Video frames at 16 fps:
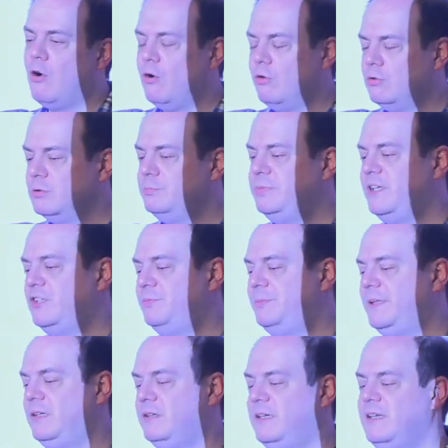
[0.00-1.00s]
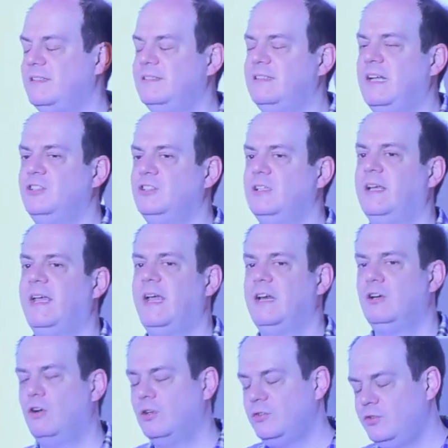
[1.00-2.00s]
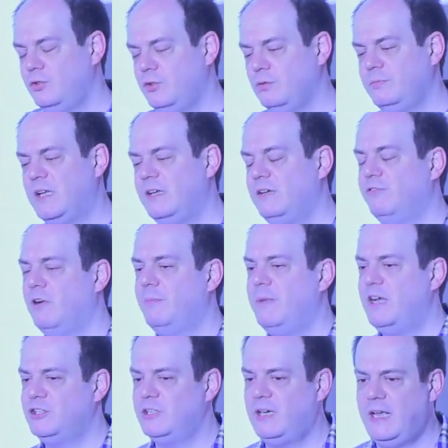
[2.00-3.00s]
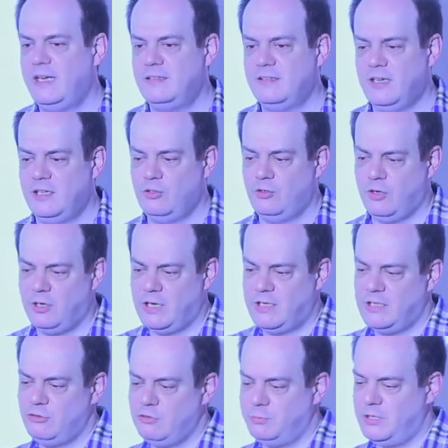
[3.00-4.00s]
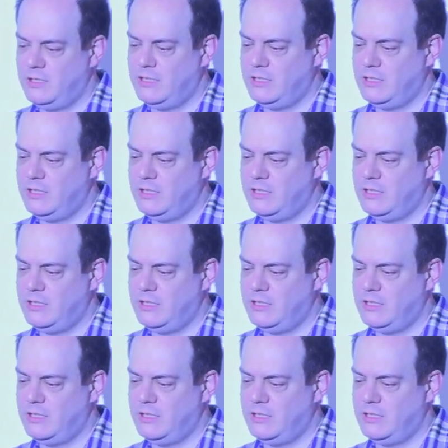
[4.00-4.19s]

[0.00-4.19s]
own PHPUnit extension can consume information later and turn it into pretty